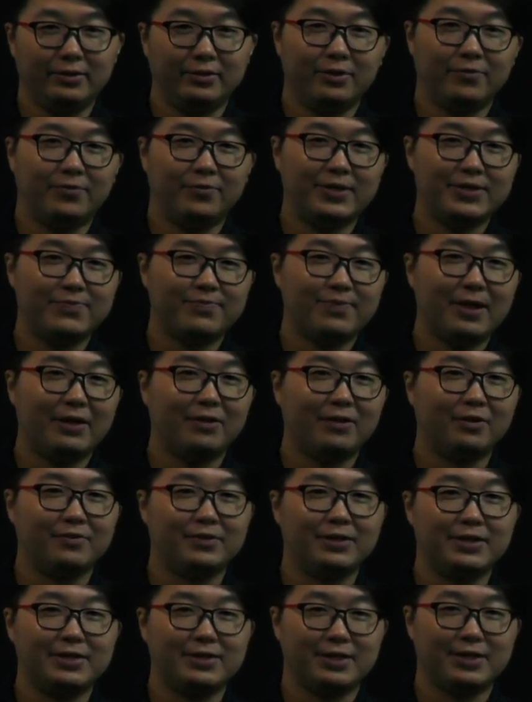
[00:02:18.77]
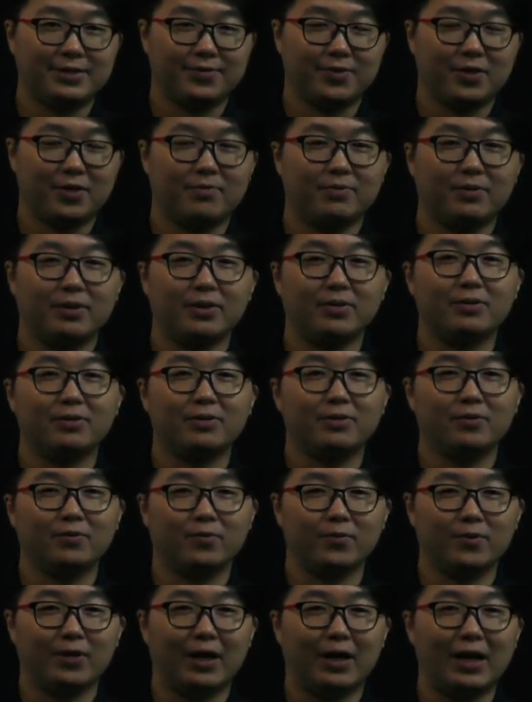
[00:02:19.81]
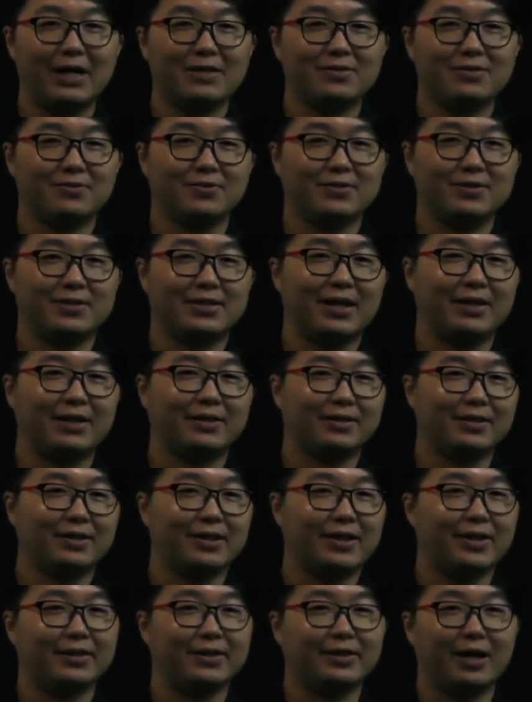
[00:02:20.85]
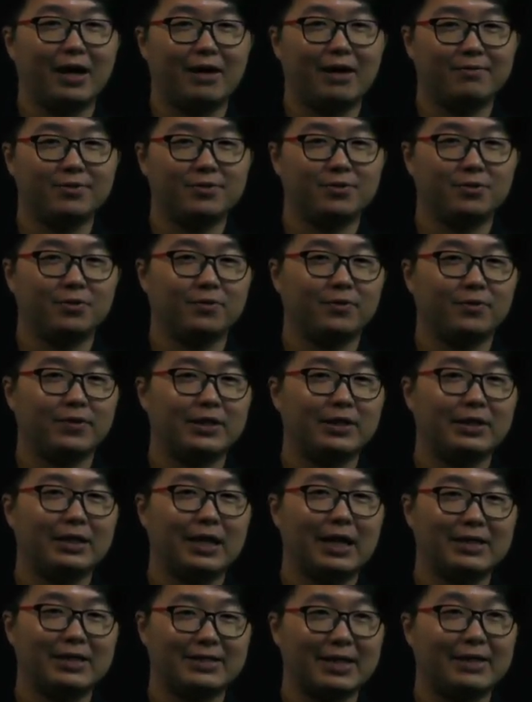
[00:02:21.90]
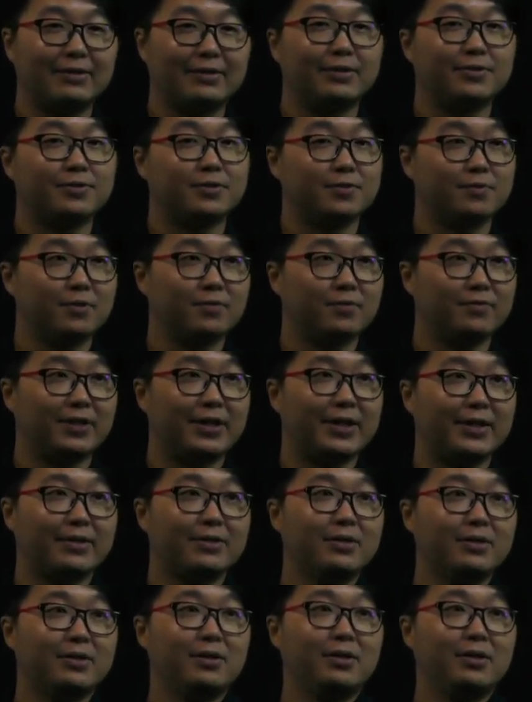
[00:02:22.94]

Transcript: the first part of this experiment, we are asked to set an arbitrary excitation wavelength